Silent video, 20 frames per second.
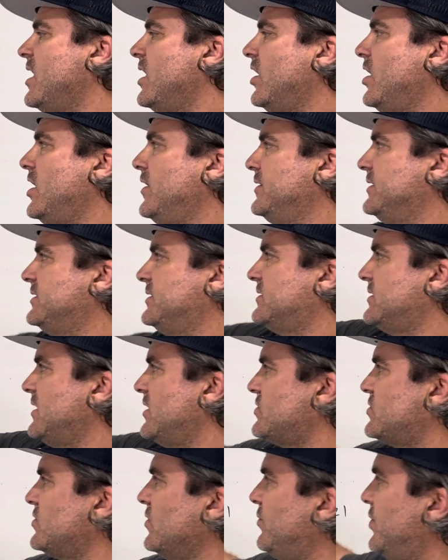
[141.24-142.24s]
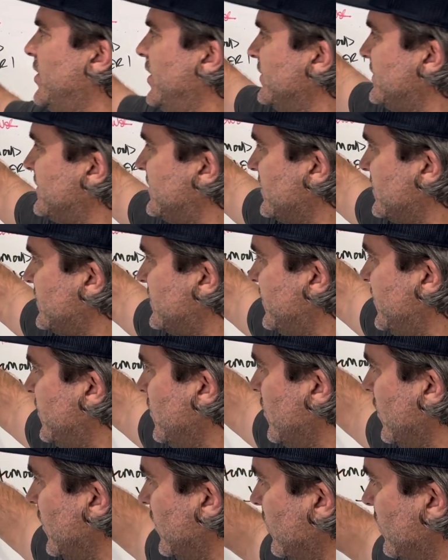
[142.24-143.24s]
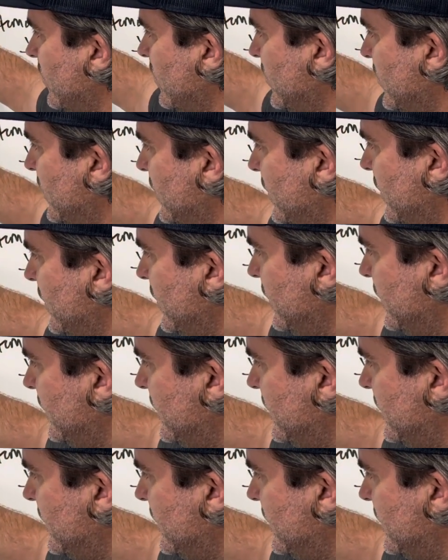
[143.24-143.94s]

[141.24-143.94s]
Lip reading: On the central post, there's 4. 1,